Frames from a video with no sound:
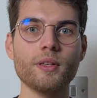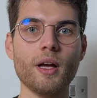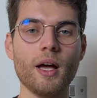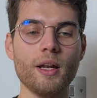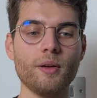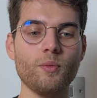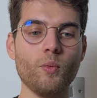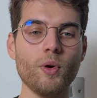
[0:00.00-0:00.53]

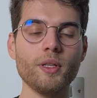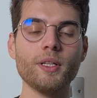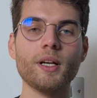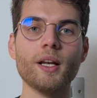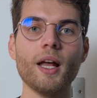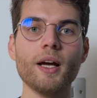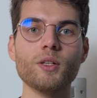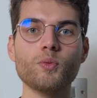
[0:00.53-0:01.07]
And when the
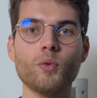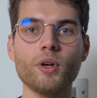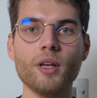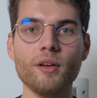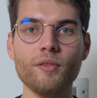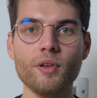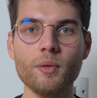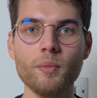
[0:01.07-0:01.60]
clients were
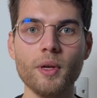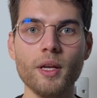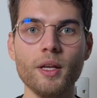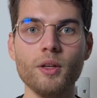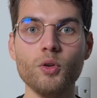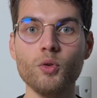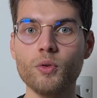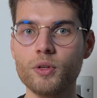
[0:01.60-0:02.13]
giving me
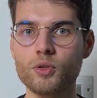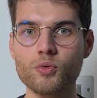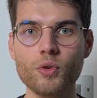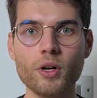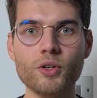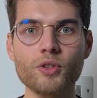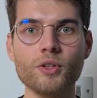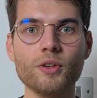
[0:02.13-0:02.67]
new
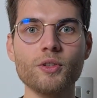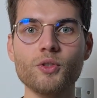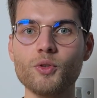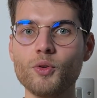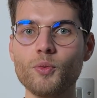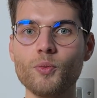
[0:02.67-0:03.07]
instructions, new